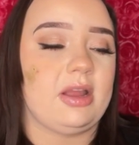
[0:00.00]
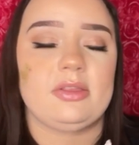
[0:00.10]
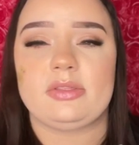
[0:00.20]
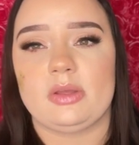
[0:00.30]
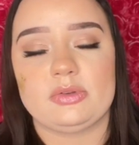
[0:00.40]
I
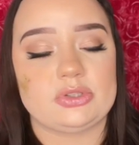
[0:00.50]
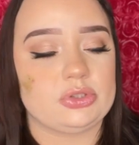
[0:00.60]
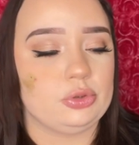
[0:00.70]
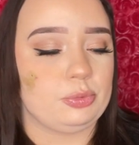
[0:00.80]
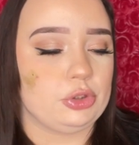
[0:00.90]
thought that was
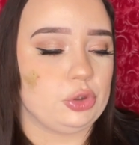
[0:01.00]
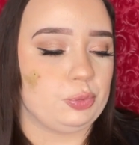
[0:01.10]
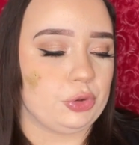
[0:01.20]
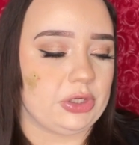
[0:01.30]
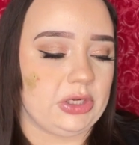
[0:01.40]
super
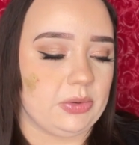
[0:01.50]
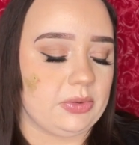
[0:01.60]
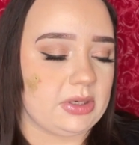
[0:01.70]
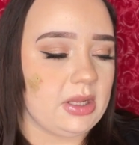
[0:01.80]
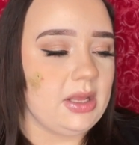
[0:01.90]
duper cute.